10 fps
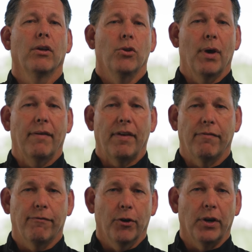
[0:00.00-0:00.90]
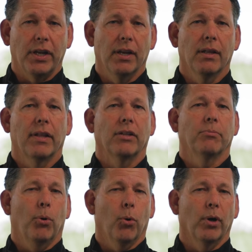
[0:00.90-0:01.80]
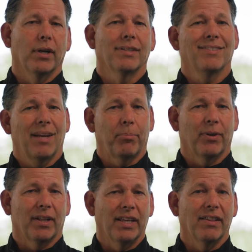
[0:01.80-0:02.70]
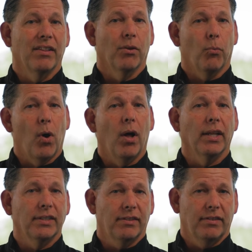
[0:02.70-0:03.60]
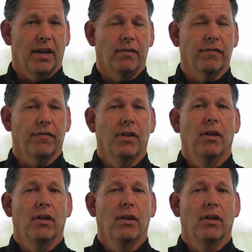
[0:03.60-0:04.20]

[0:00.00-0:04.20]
you have a footing that's poured separately than the wall itself.